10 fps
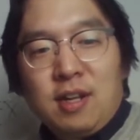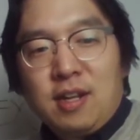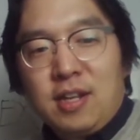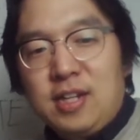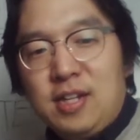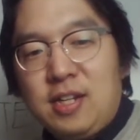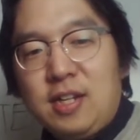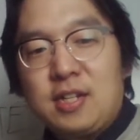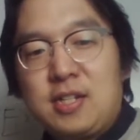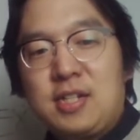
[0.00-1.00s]

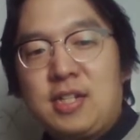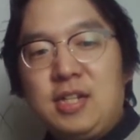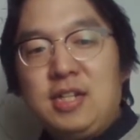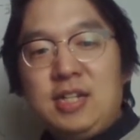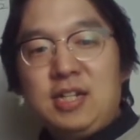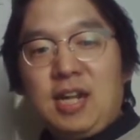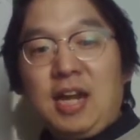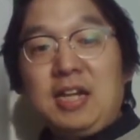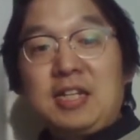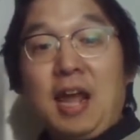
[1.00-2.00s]
Yes,
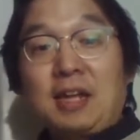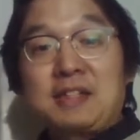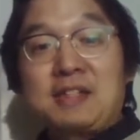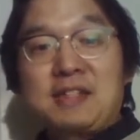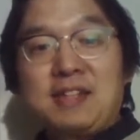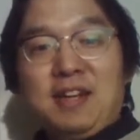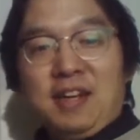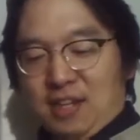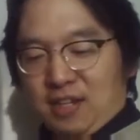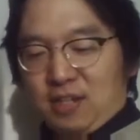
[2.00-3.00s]
latex.
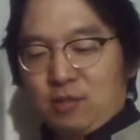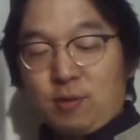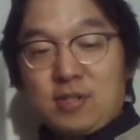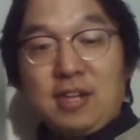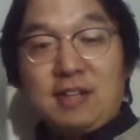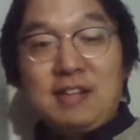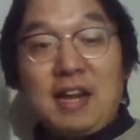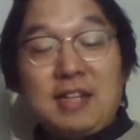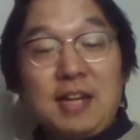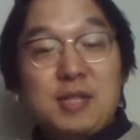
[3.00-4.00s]
Looks like
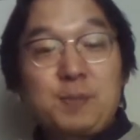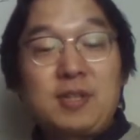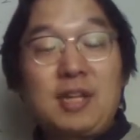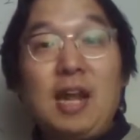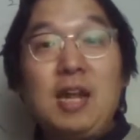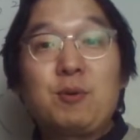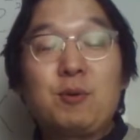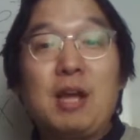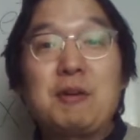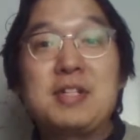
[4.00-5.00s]
latex, but they
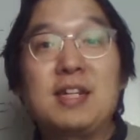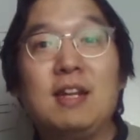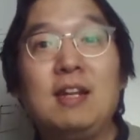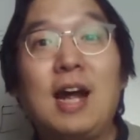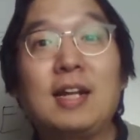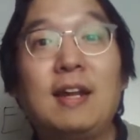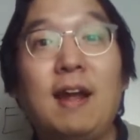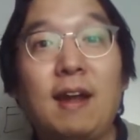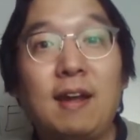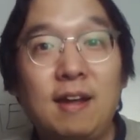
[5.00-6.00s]
pronounce it
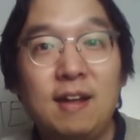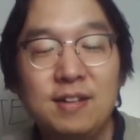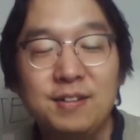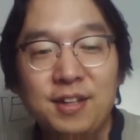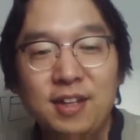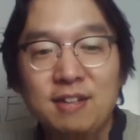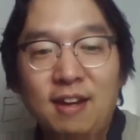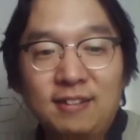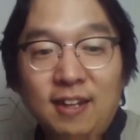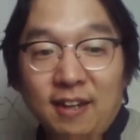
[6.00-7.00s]
LaTeX. Okay,
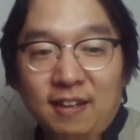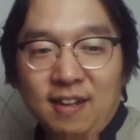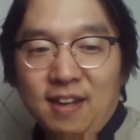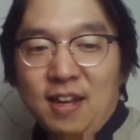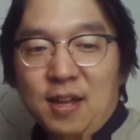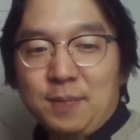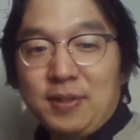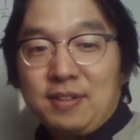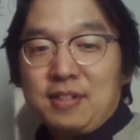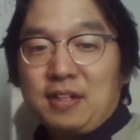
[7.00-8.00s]
LaTeX,
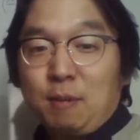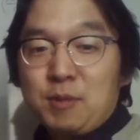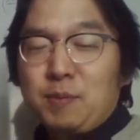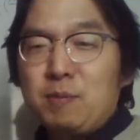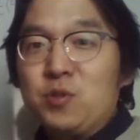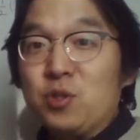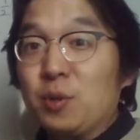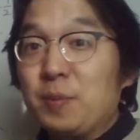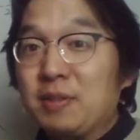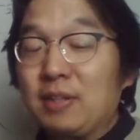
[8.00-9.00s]
because it comes from
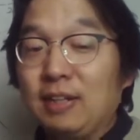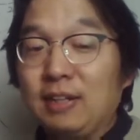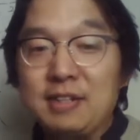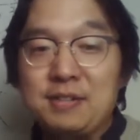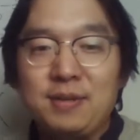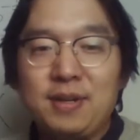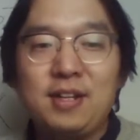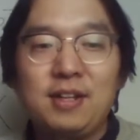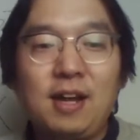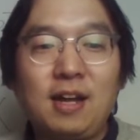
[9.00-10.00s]
German guys, right?
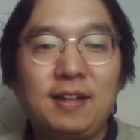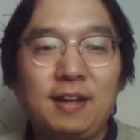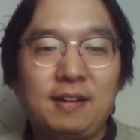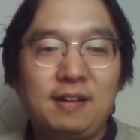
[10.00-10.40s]
LaTeX.